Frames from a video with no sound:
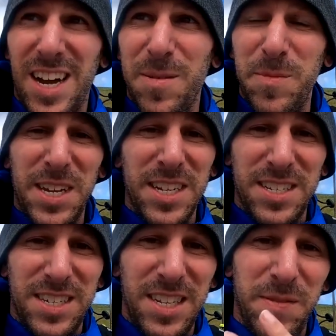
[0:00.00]
I'm
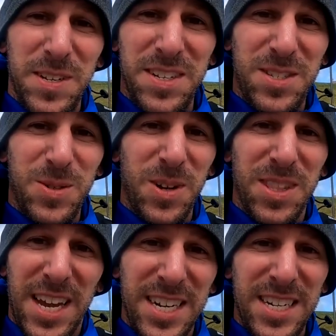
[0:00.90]
letting Steven
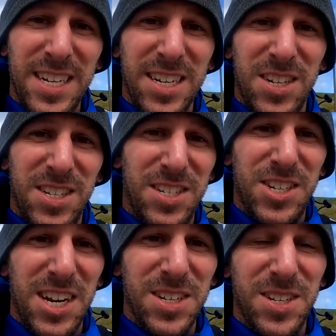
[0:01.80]
do all the editing on
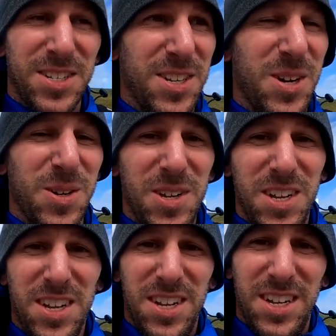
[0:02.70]
his channel, and so
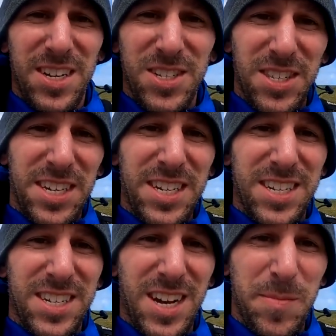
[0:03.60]
here's a
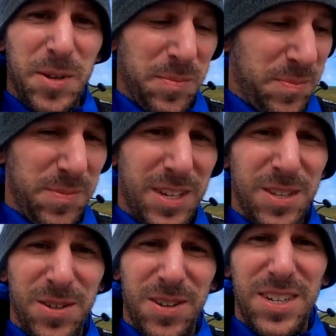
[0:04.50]
link. I'm gonna
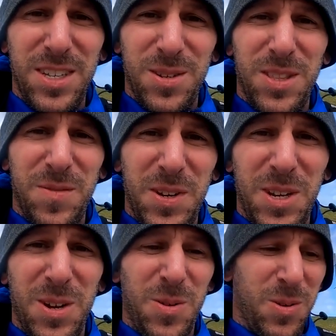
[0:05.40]
either either in the
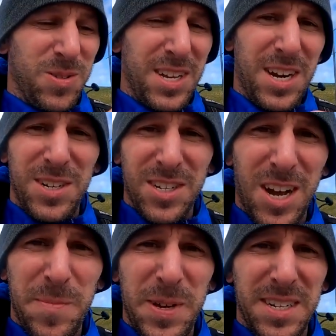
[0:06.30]
video or down in
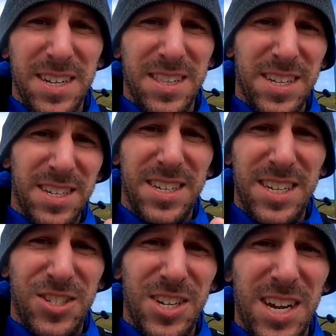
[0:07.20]
a comment a link
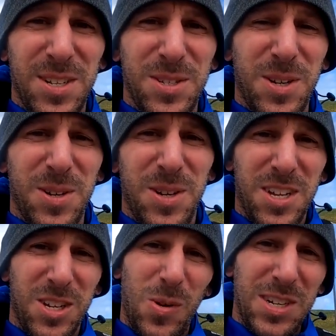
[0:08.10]
to his channel. So
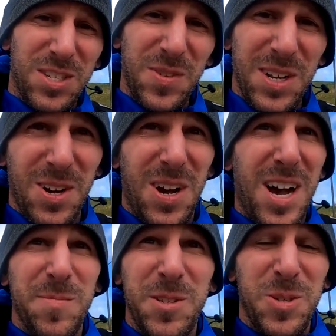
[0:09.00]
go watch the video.
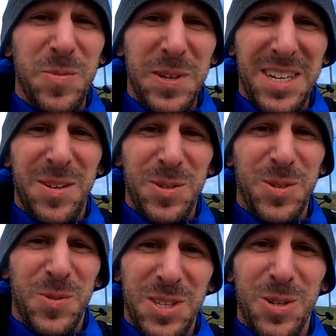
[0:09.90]
I'm assuming it
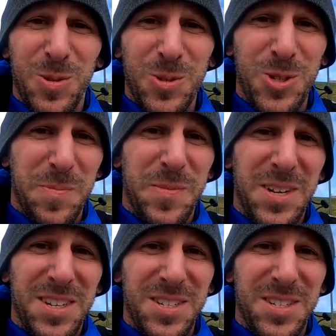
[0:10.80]
was a really cool trip.